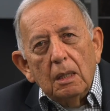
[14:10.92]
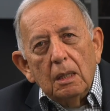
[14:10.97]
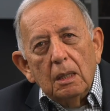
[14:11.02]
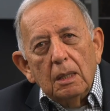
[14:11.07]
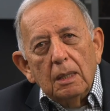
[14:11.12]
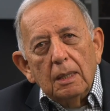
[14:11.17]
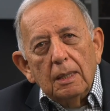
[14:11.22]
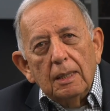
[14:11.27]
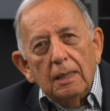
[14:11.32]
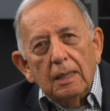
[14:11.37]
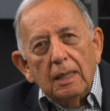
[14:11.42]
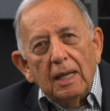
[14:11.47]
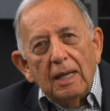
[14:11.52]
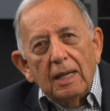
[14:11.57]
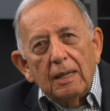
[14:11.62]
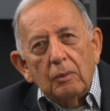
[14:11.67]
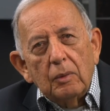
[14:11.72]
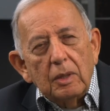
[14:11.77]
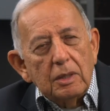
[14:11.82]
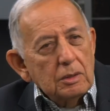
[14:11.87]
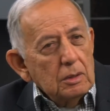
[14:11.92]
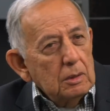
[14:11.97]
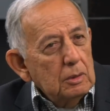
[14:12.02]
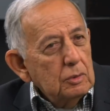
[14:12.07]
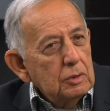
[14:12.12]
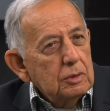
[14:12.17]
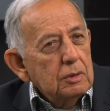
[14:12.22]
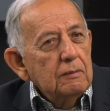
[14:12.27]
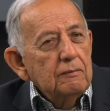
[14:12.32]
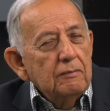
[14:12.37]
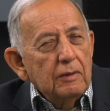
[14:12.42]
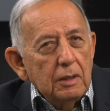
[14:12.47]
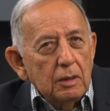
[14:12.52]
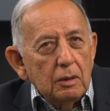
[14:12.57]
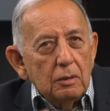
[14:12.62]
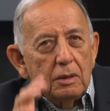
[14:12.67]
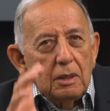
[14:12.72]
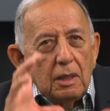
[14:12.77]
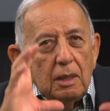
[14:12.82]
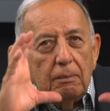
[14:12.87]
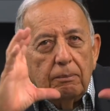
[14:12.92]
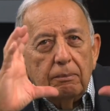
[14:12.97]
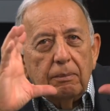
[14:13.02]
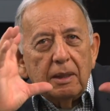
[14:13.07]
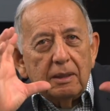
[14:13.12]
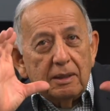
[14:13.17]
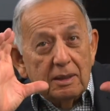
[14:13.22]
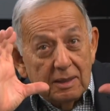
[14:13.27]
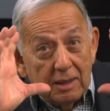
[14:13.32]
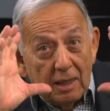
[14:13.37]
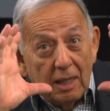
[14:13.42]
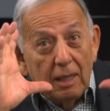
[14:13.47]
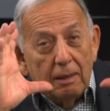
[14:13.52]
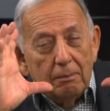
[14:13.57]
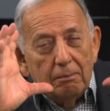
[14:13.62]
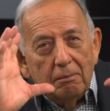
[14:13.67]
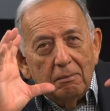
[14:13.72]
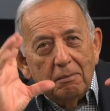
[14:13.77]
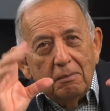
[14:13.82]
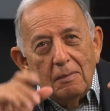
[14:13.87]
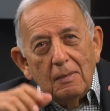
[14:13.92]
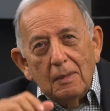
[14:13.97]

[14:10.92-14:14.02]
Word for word: uh, high resolution videotape at the time,